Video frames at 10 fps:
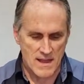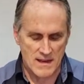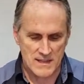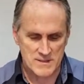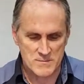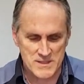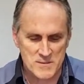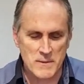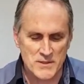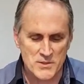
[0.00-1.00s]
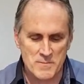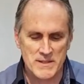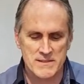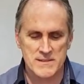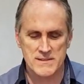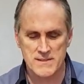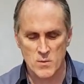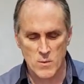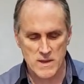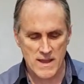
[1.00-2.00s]
got some suspension pieces
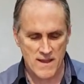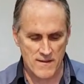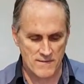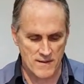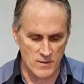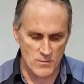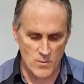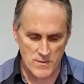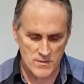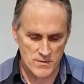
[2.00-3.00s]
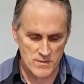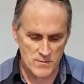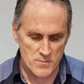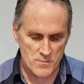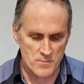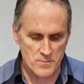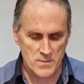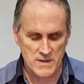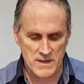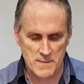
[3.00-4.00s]
that we have
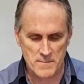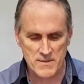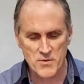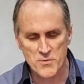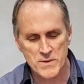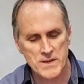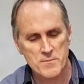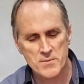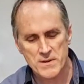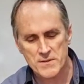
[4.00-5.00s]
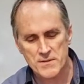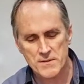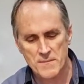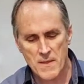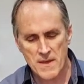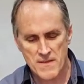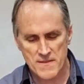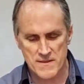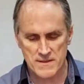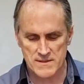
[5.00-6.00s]
printed up in the 3D printer.
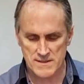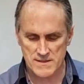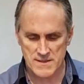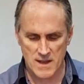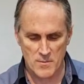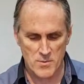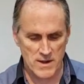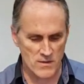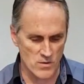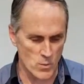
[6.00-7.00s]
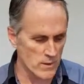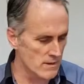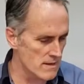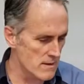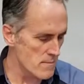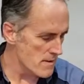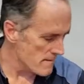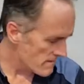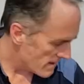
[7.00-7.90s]
This is the upright or the wheel hub.